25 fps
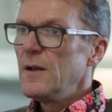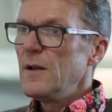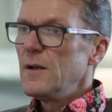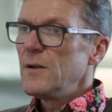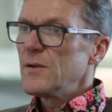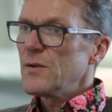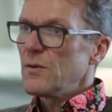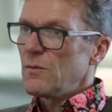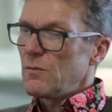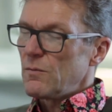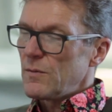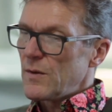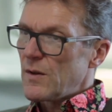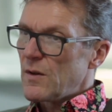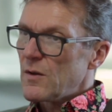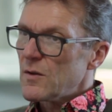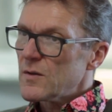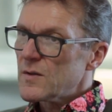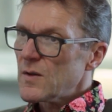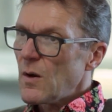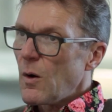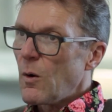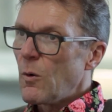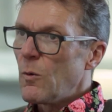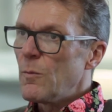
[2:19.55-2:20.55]
So with
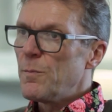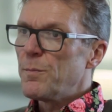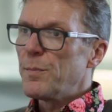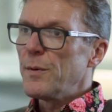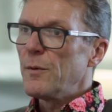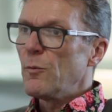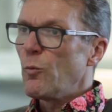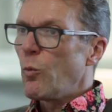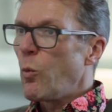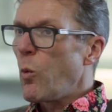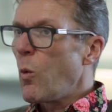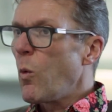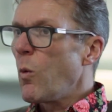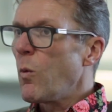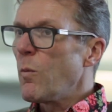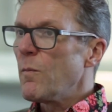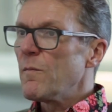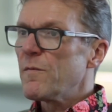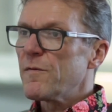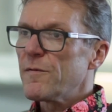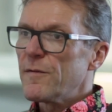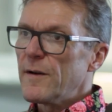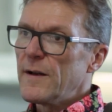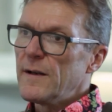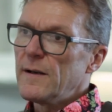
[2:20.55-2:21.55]
this open, warm,
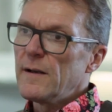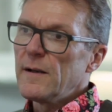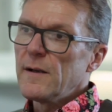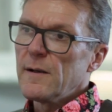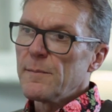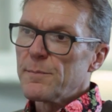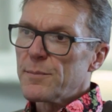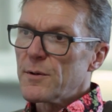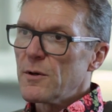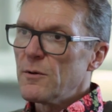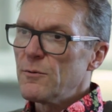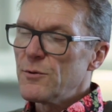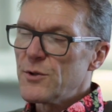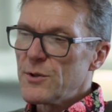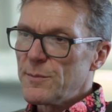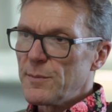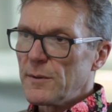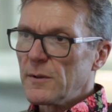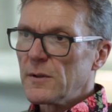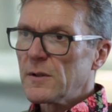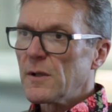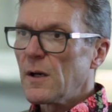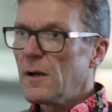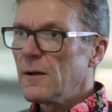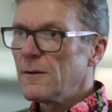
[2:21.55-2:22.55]
friendly,
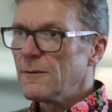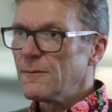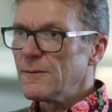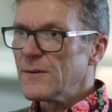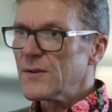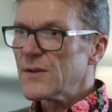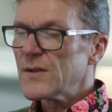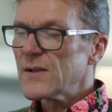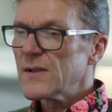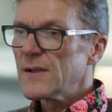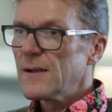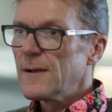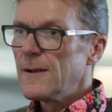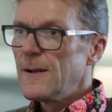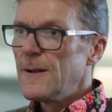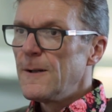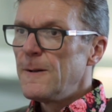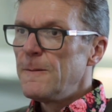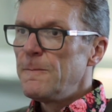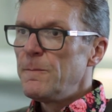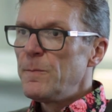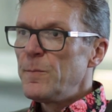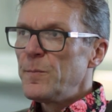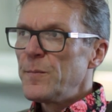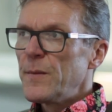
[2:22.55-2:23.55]
approachable tones.
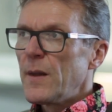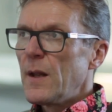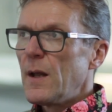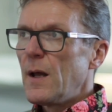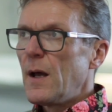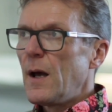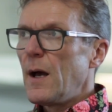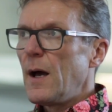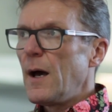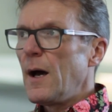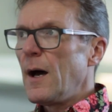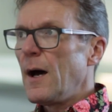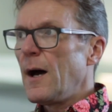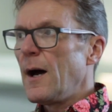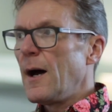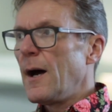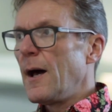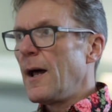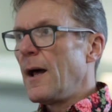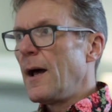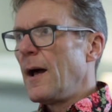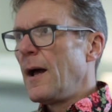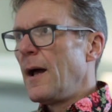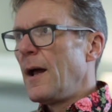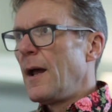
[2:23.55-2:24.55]

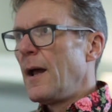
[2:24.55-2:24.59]
Uh,